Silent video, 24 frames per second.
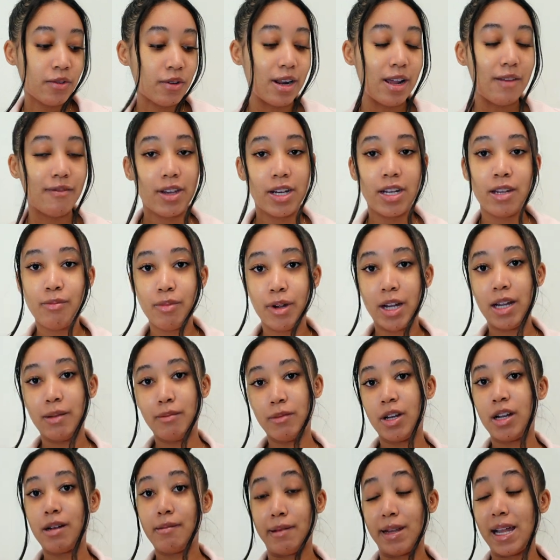don't have any
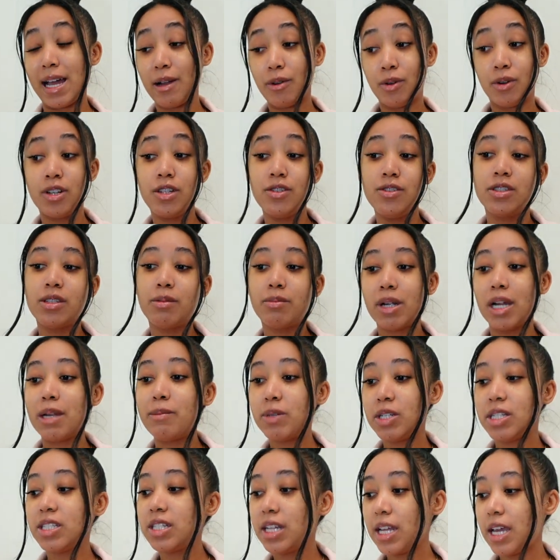primer and I'm not going to use a
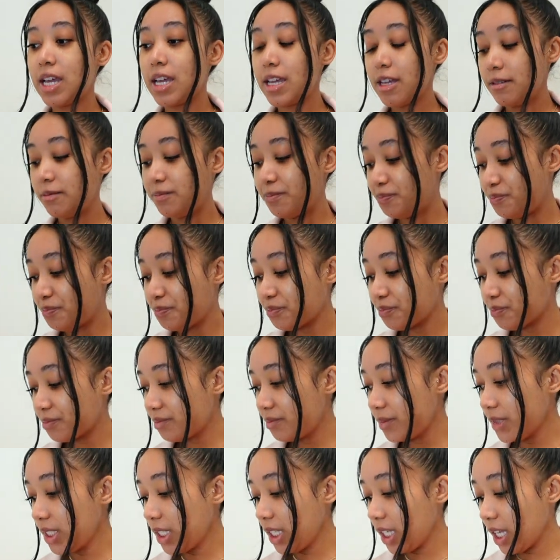primer today.
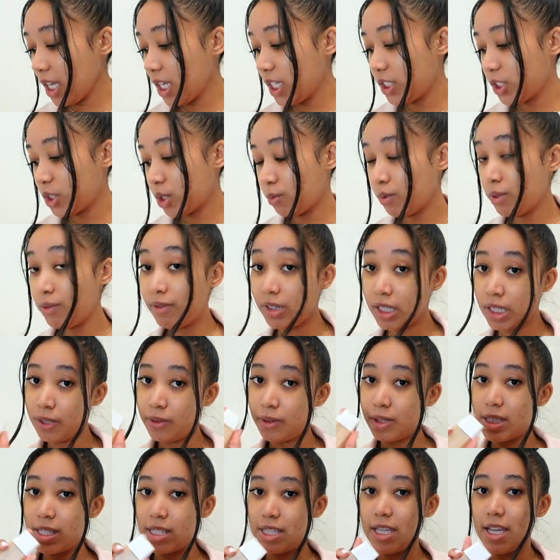So we really
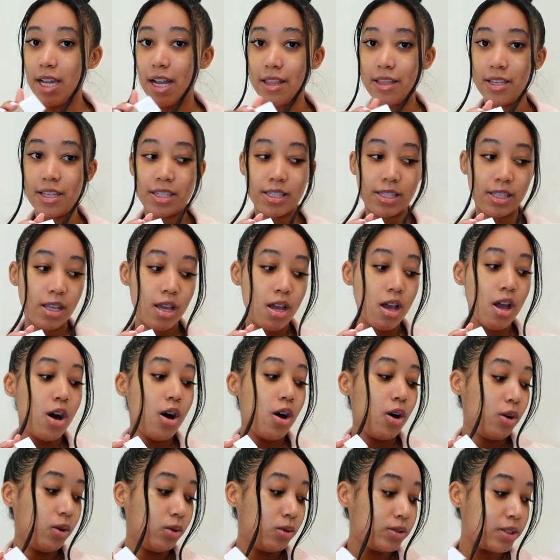want to see how this
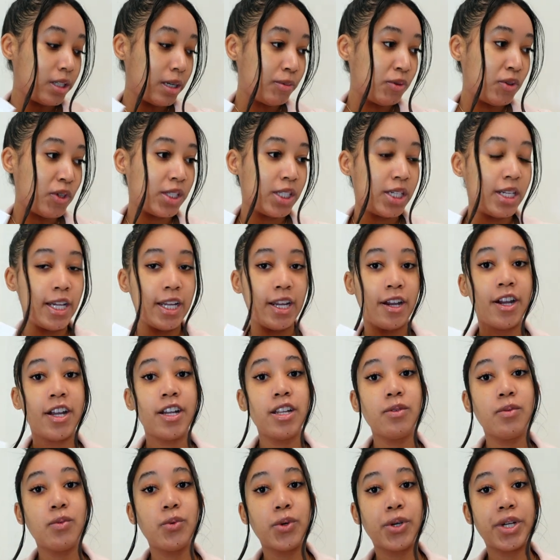holds up the other day. I
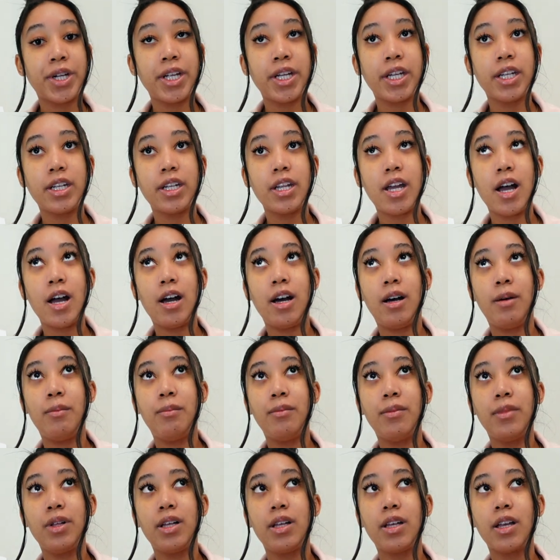already wore it,
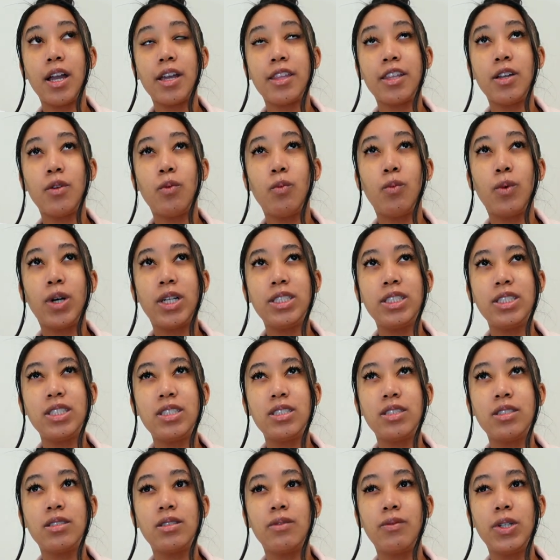um, I think
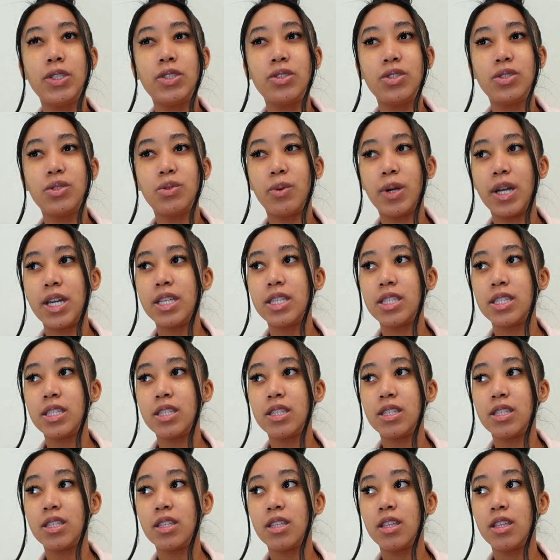once, once or twice.